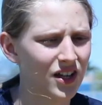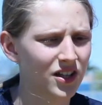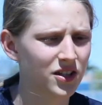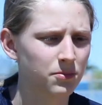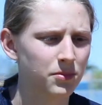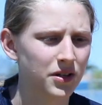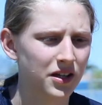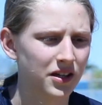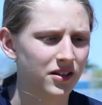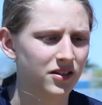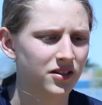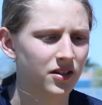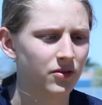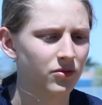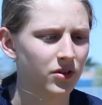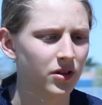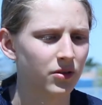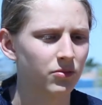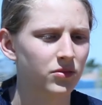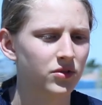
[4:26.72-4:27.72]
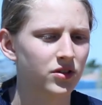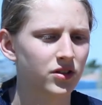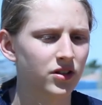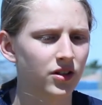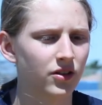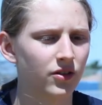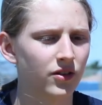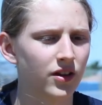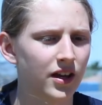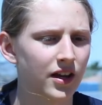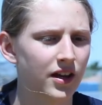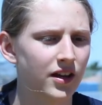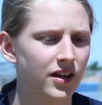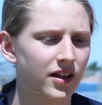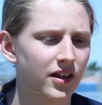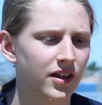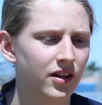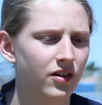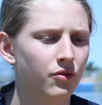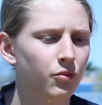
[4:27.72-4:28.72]
I speak, sometimes you can't
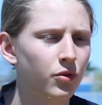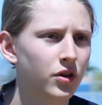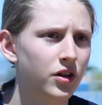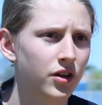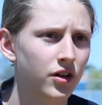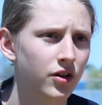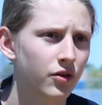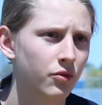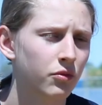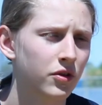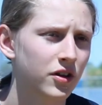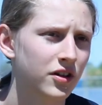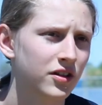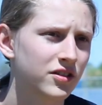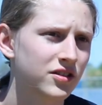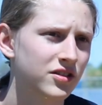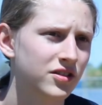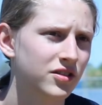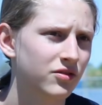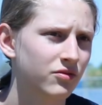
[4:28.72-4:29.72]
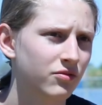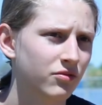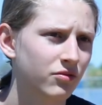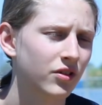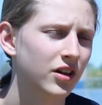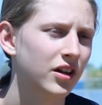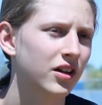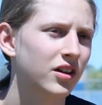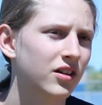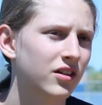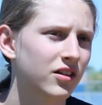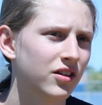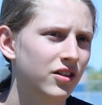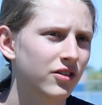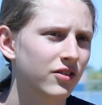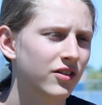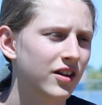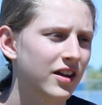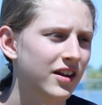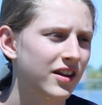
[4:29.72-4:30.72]
hear one of the words. Like,
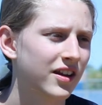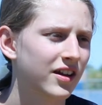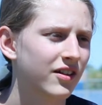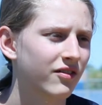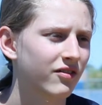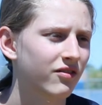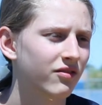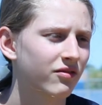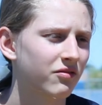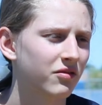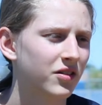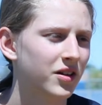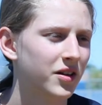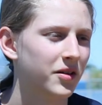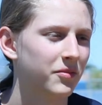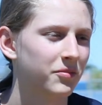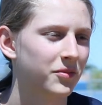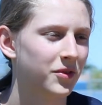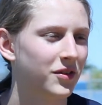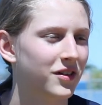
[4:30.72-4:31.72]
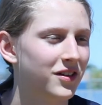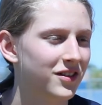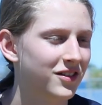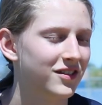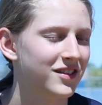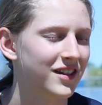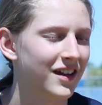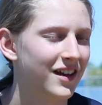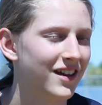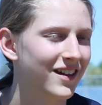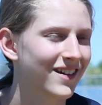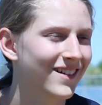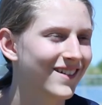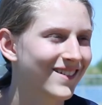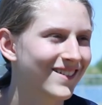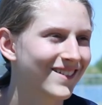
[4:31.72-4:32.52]
you can't hear what I'm going to say.